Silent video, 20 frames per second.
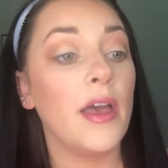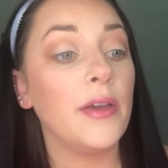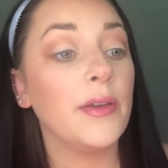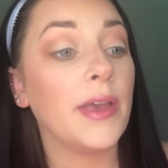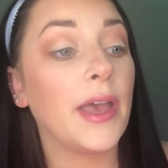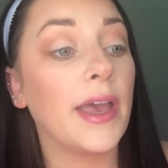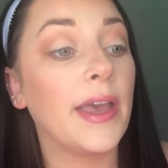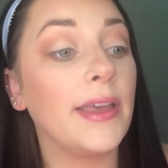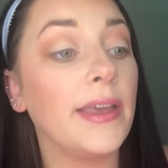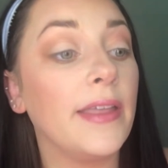
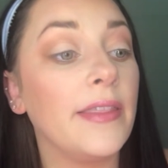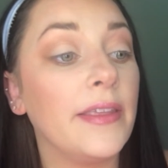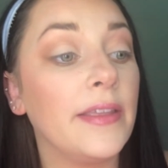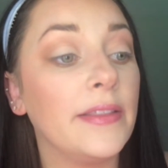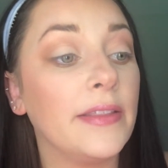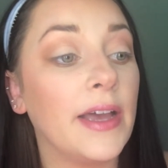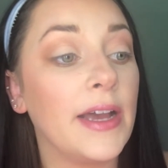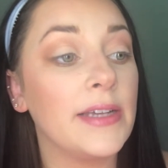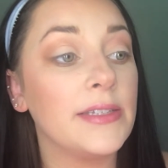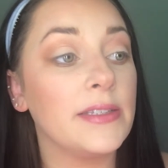Okay, and then
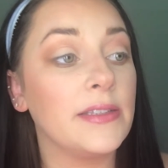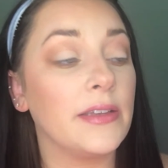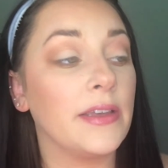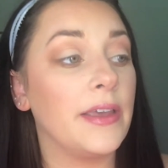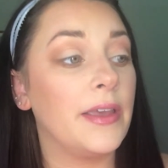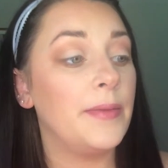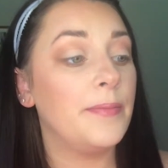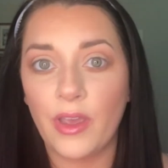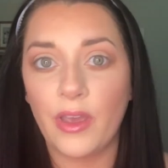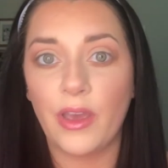
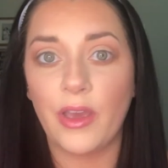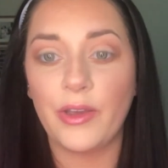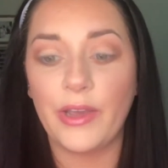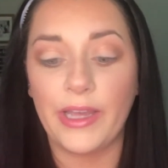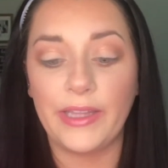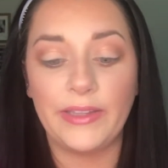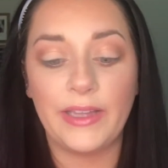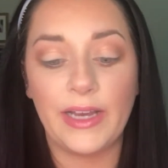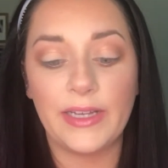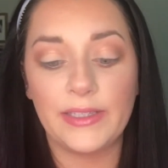lastly,
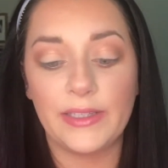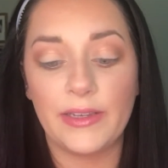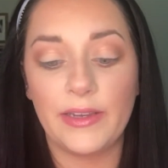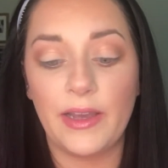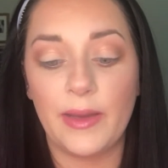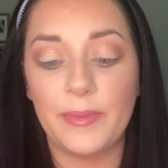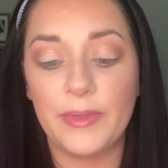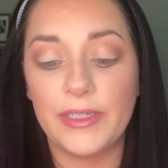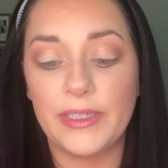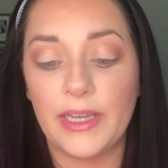okay, lastly,
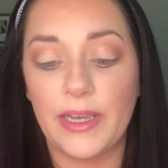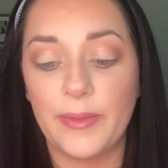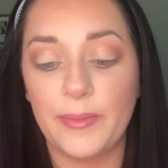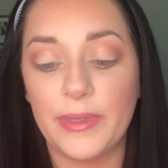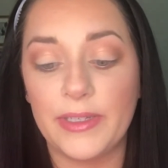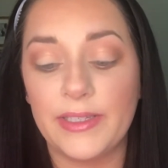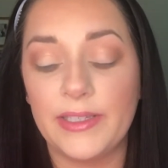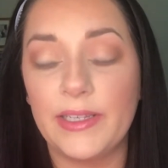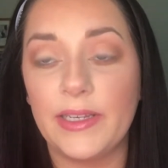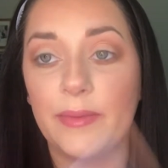I'm gonna take
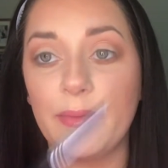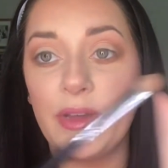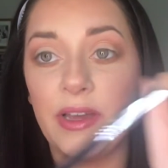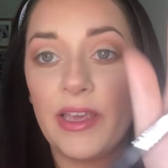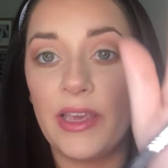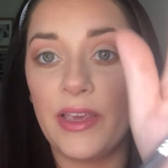my Sigma